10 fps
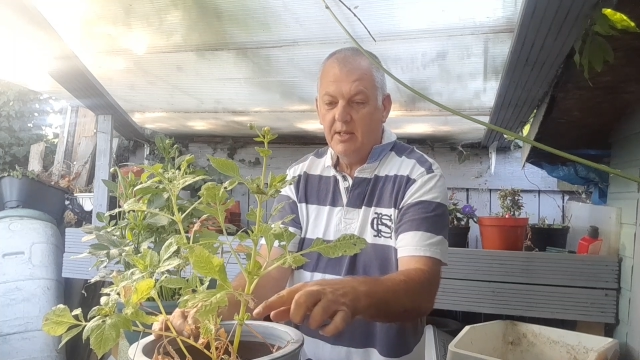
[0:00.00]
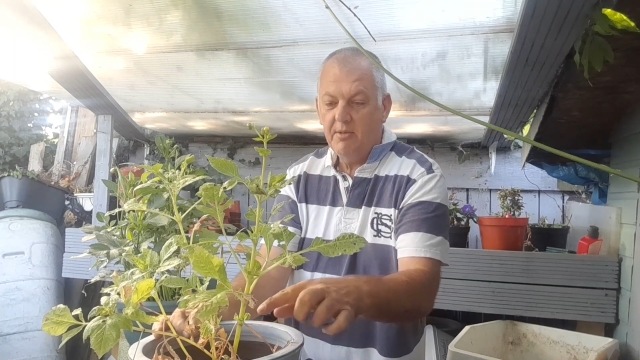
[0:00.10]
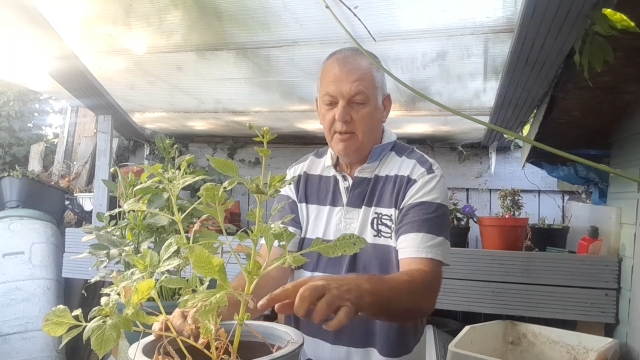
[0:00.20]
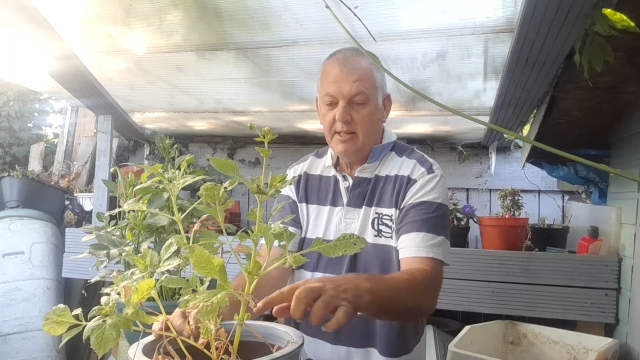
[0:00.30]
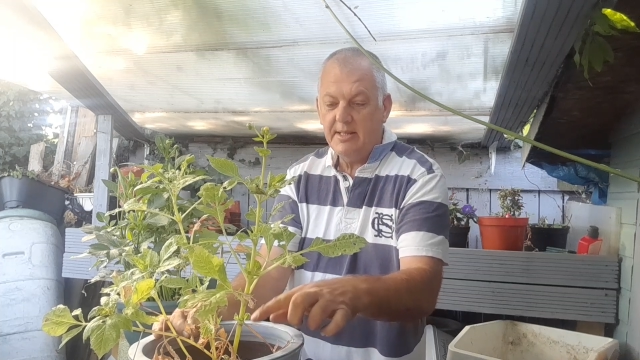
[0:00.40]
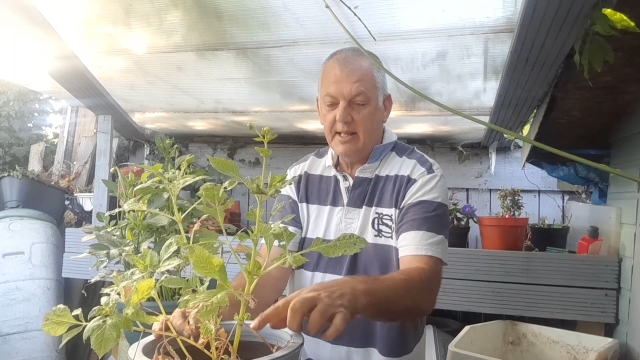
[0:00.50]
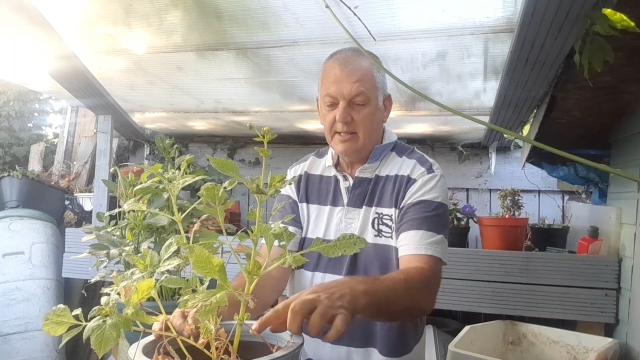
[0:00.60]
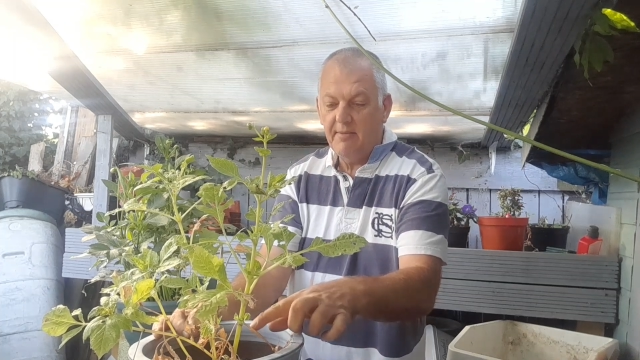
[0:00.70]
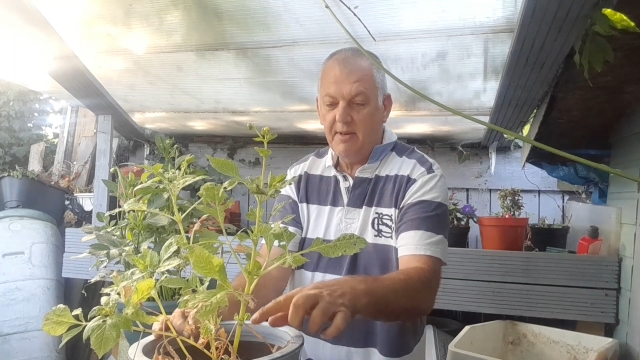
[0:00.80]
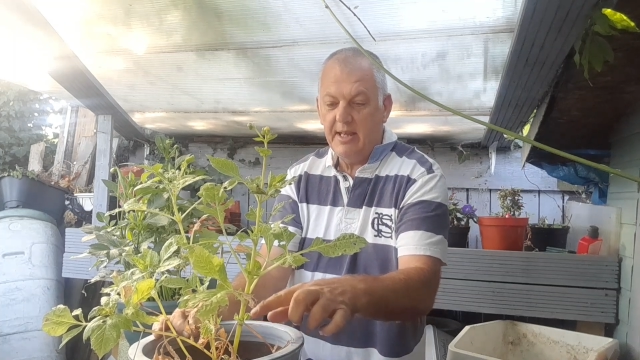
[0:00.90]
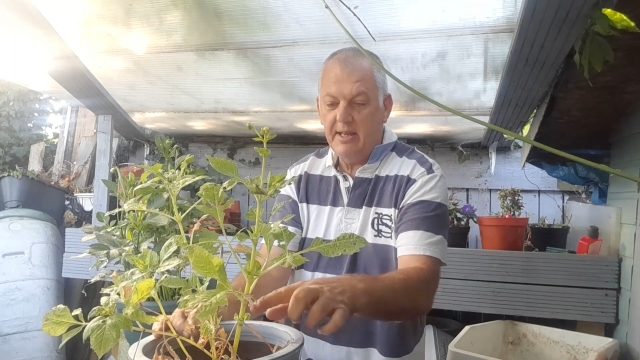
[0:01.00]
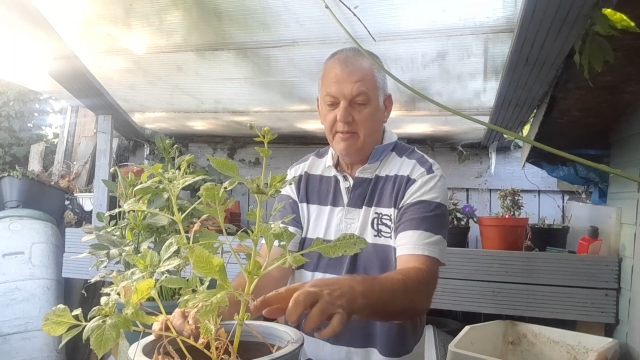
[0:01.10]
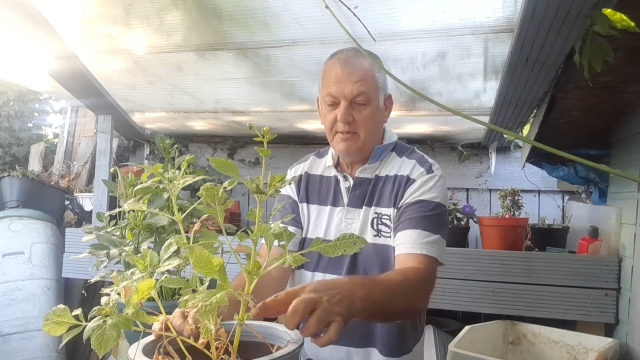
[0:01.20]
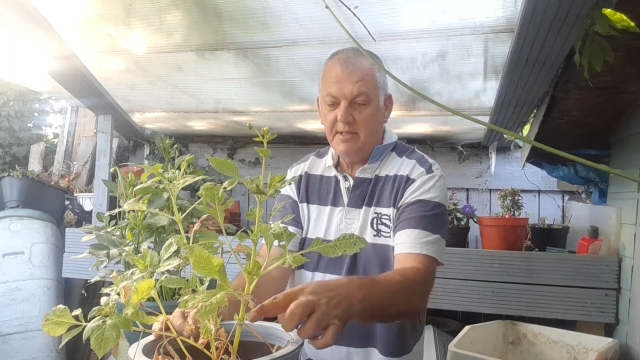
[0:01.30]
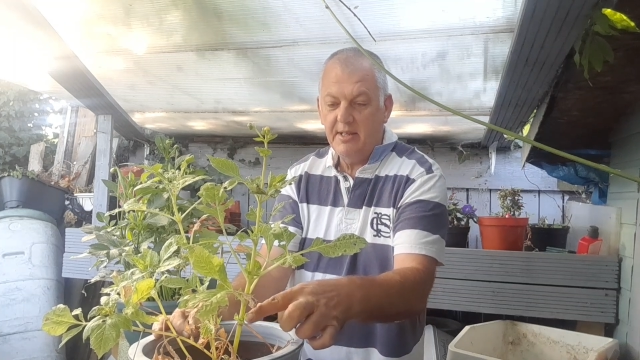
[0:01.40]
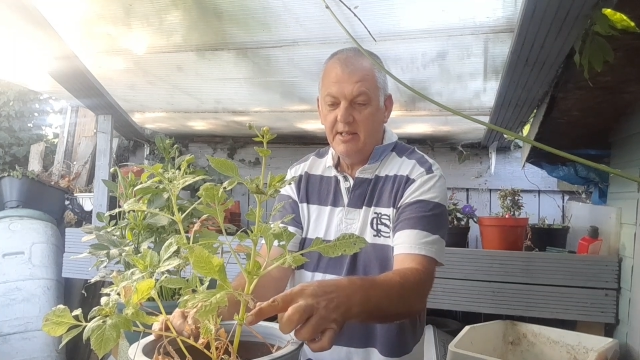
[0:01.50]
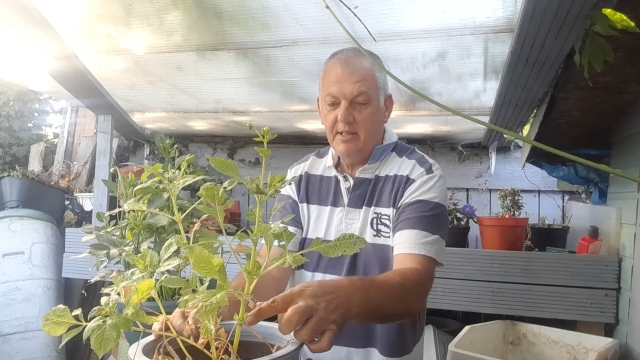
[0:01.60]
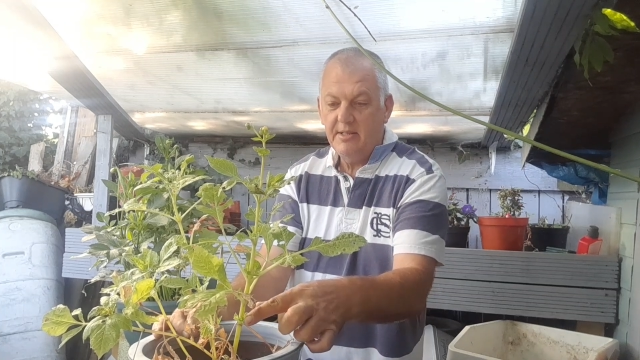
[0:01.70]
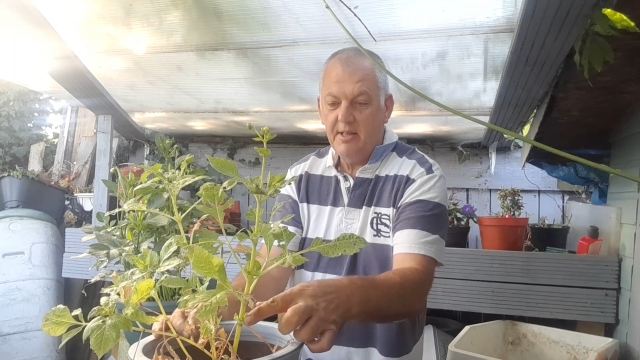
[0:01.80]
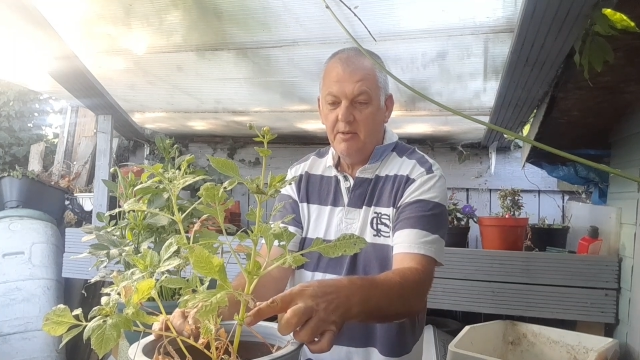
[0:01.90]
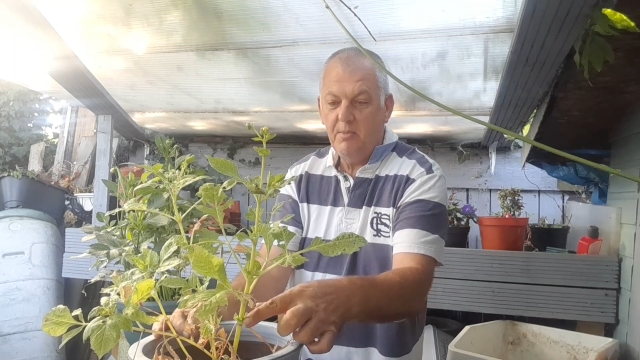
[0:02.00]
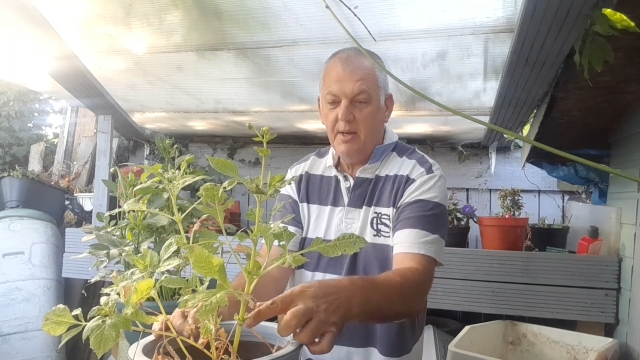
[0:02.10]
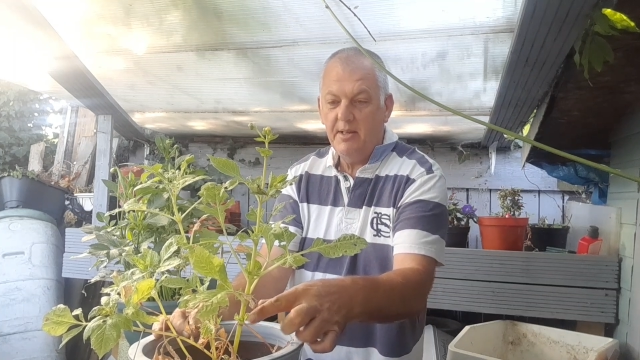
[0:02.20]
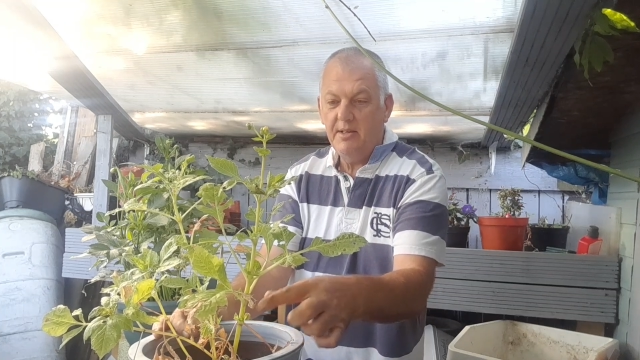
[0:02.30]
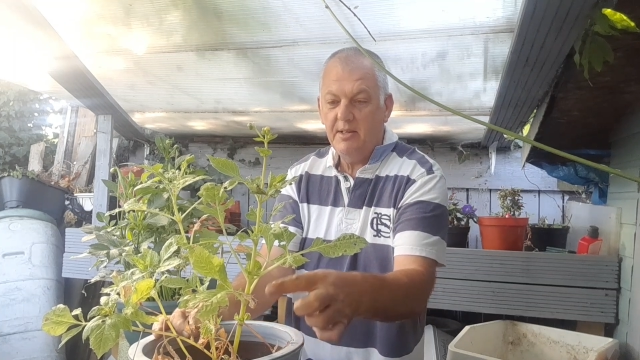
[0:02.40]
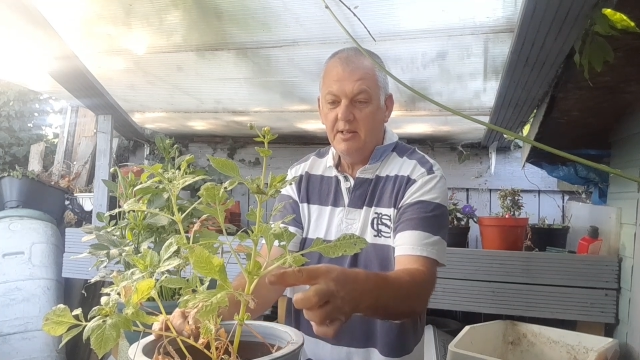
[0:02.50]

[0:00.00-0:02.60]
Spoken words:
3 sets of leaves, so 1,